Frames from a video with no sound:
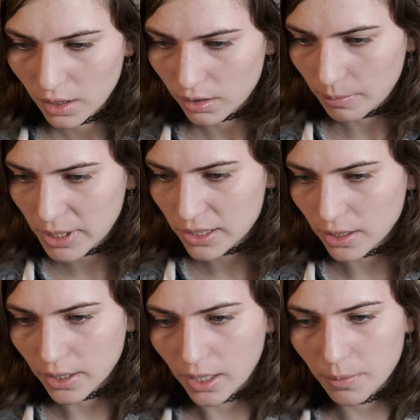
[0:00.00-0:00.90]
Let me
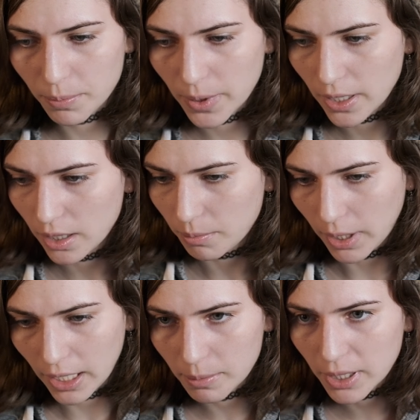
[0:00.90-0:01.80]
start up my
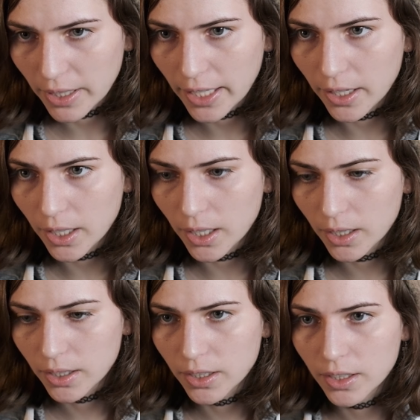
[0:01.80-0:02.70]
emulator,
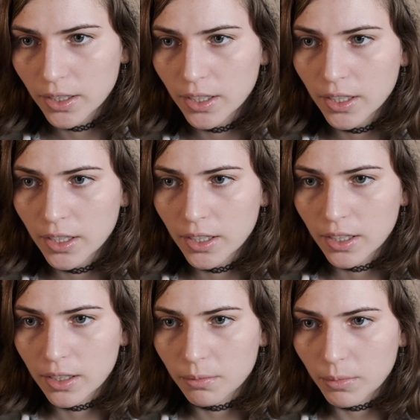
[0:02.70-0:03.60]

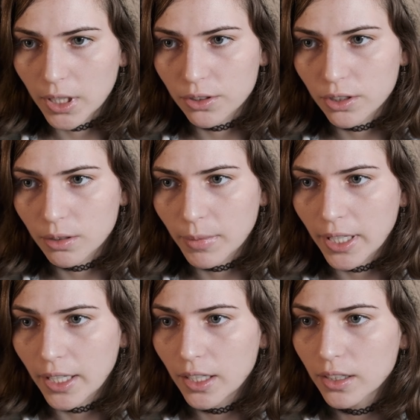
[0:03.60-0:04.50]
make sure
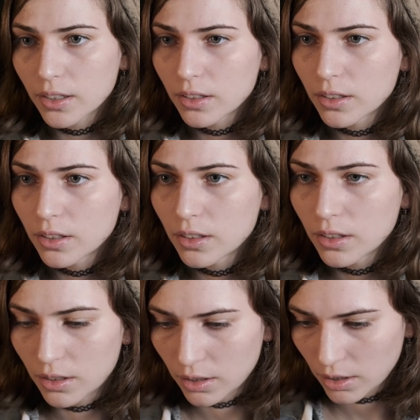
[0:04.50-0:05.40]
my
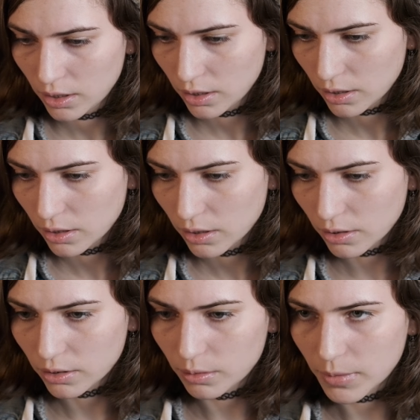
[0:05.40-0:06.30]

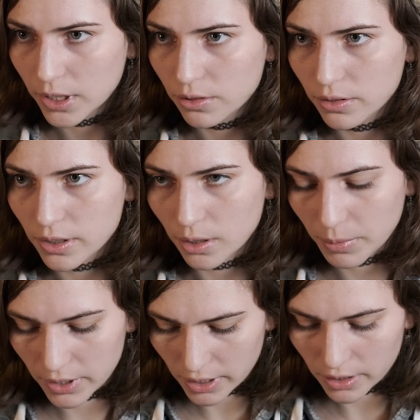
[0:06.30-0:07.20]
kernel modules are
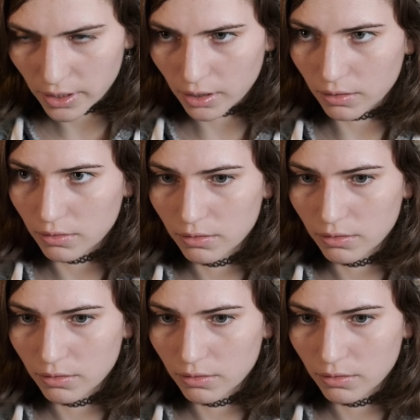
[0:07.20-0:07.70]
persistent.